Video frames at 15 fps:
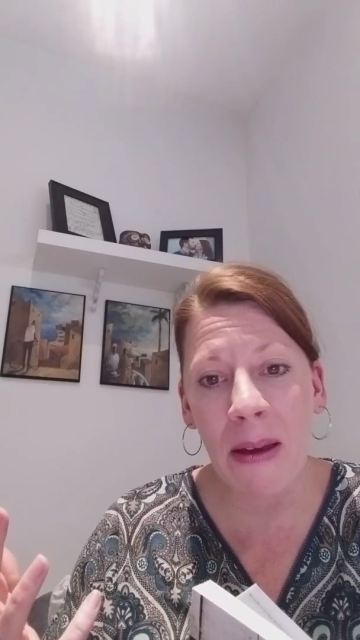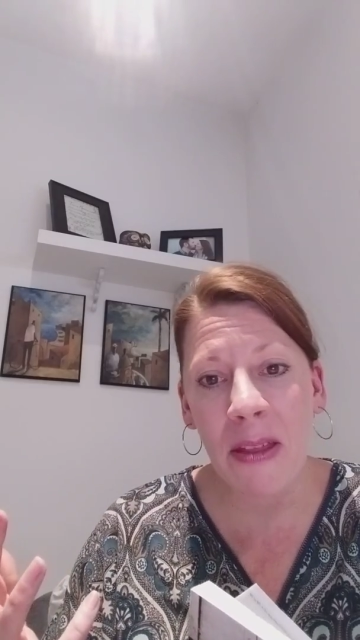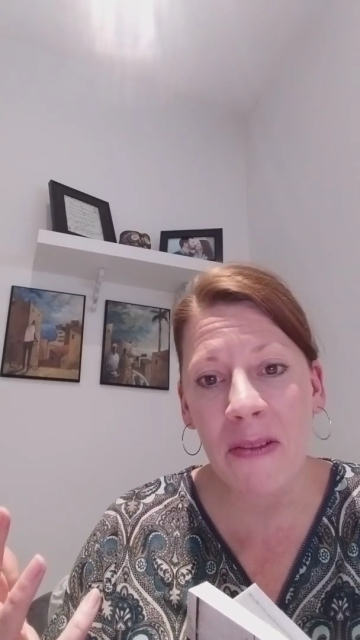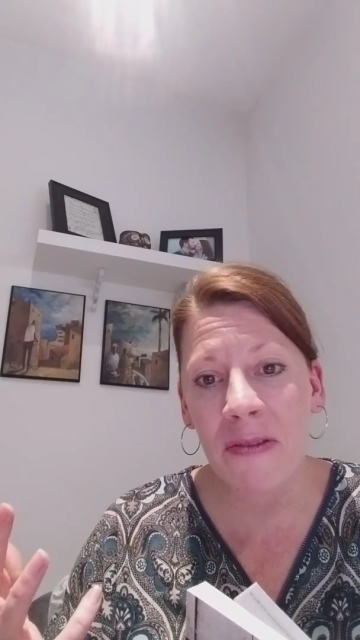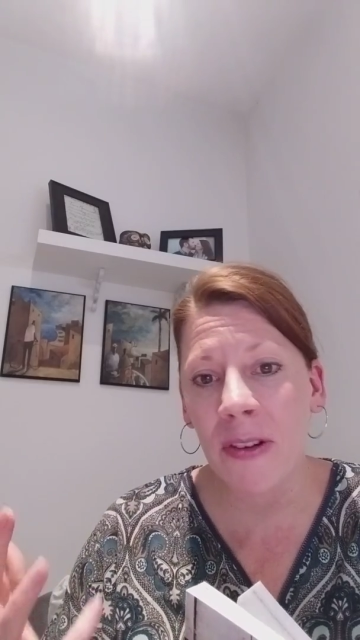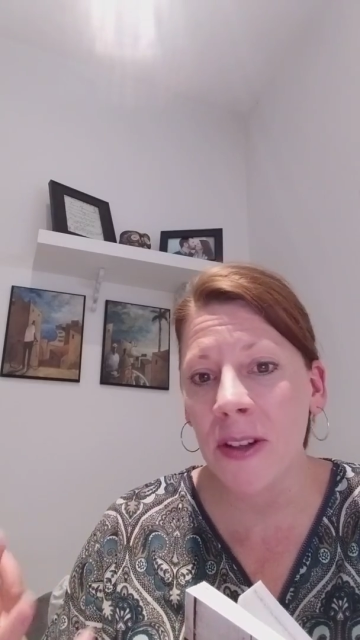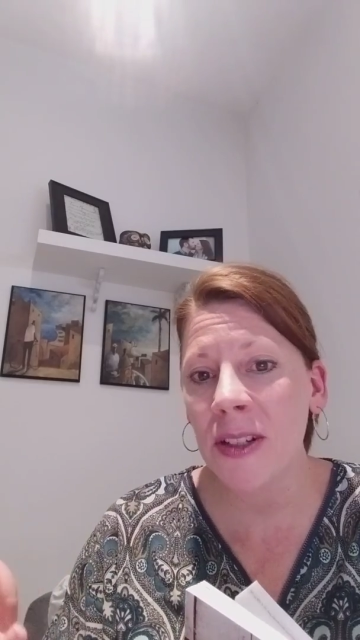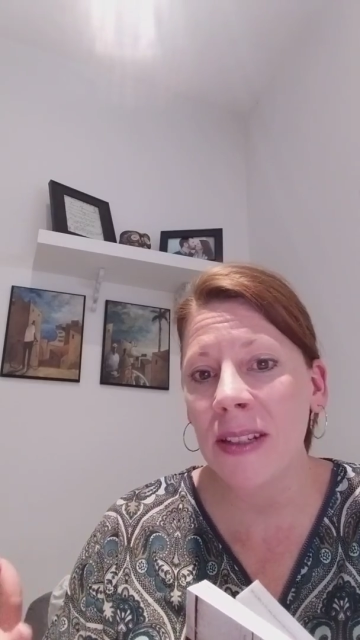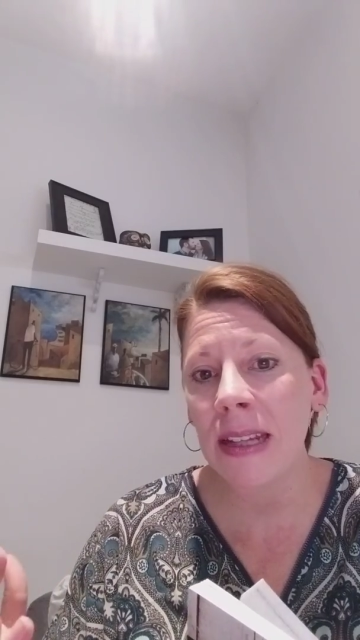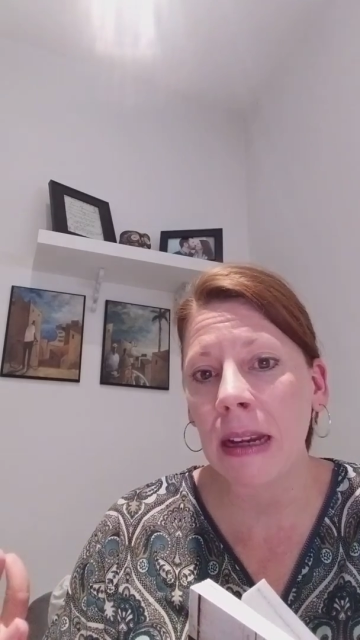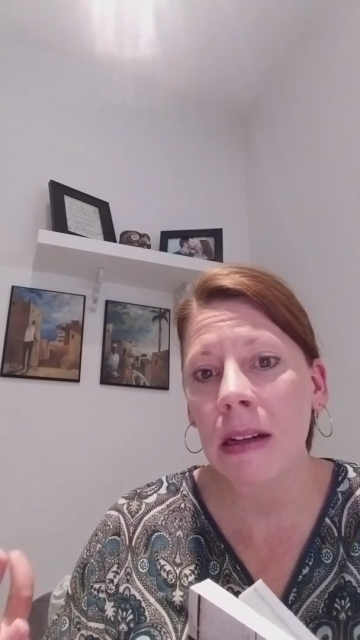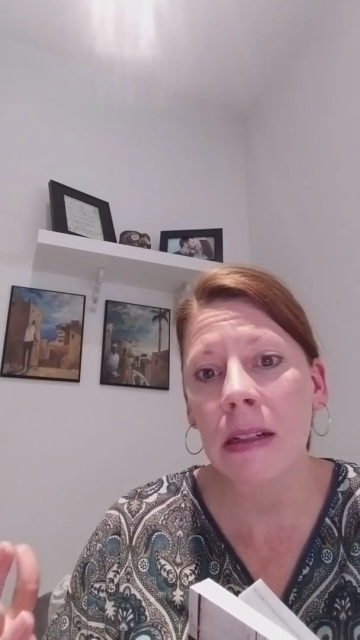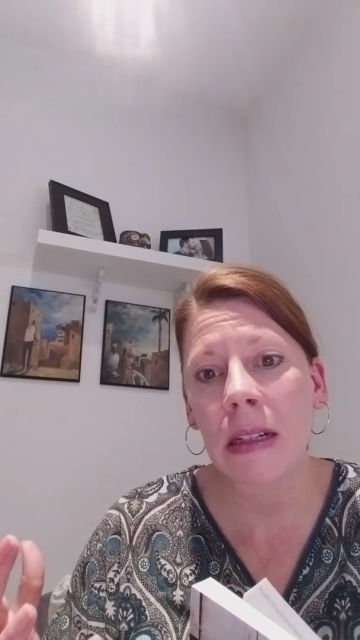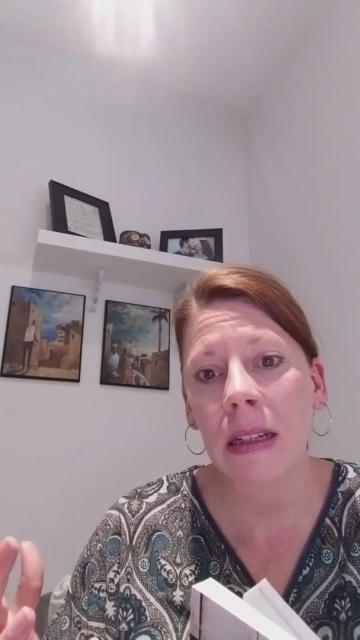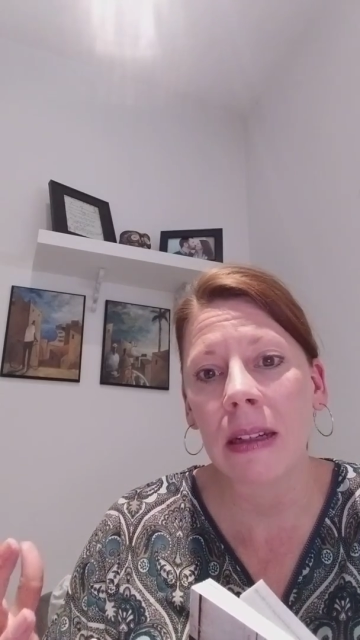the first
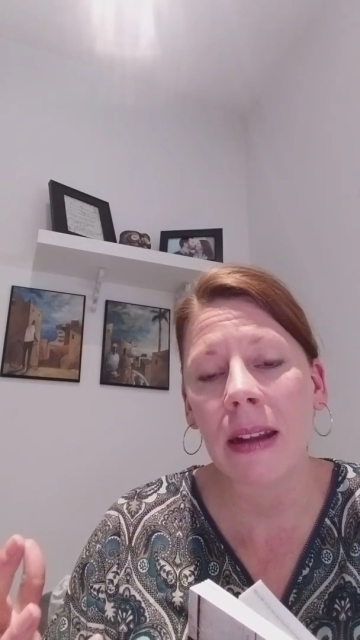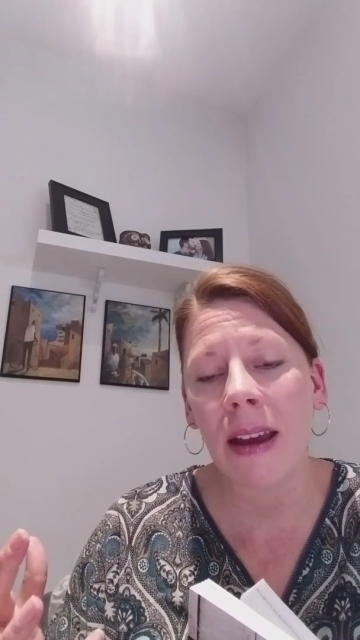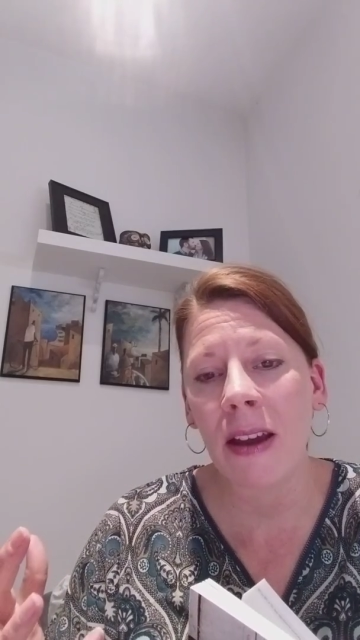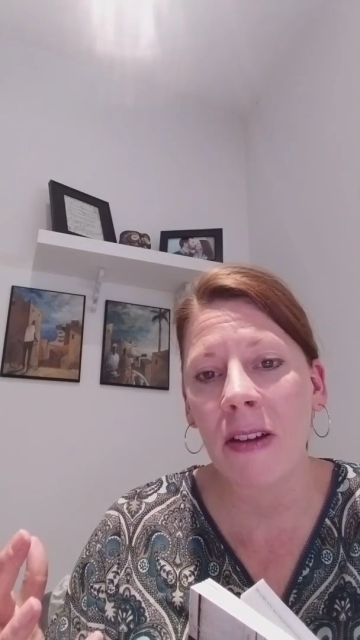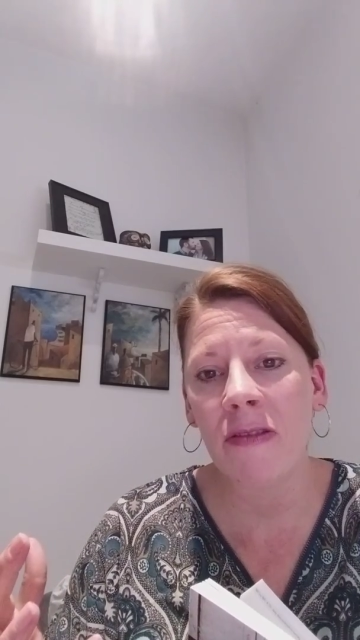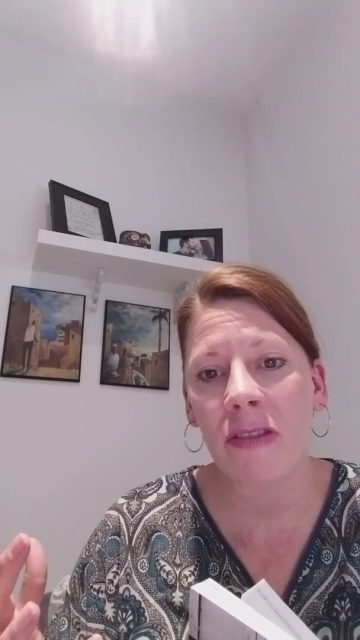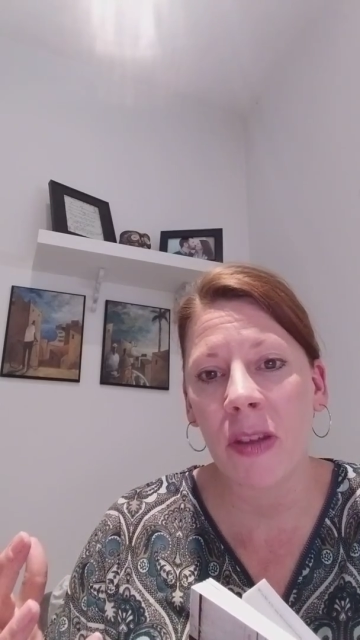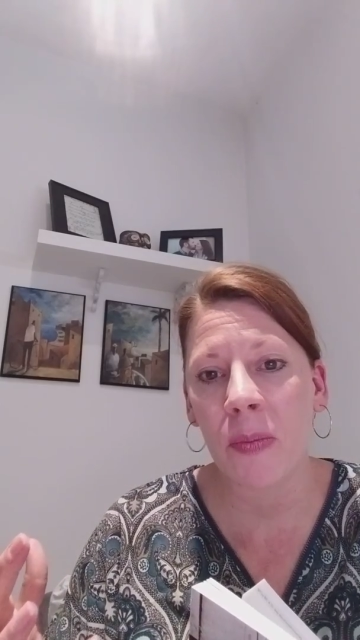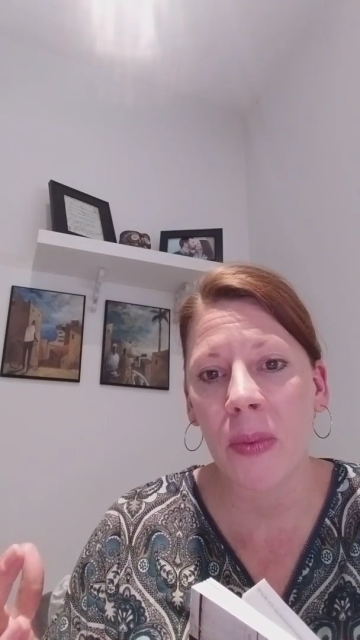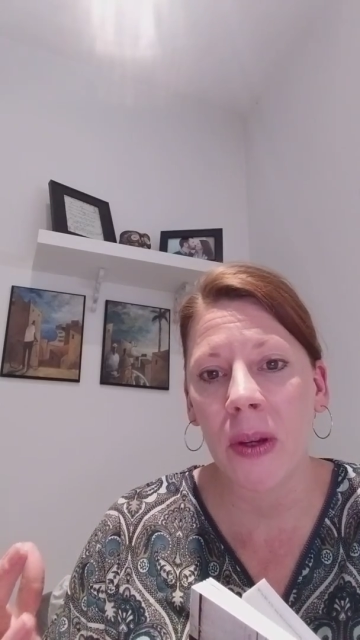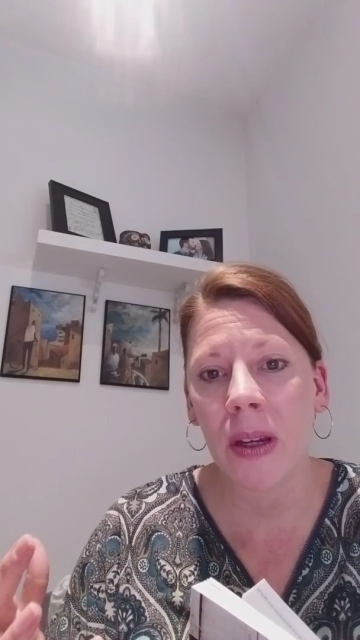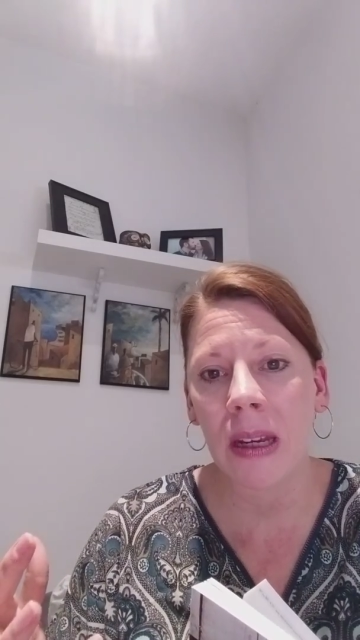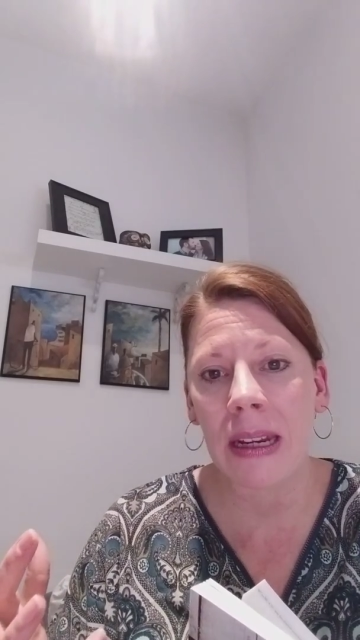section of the book.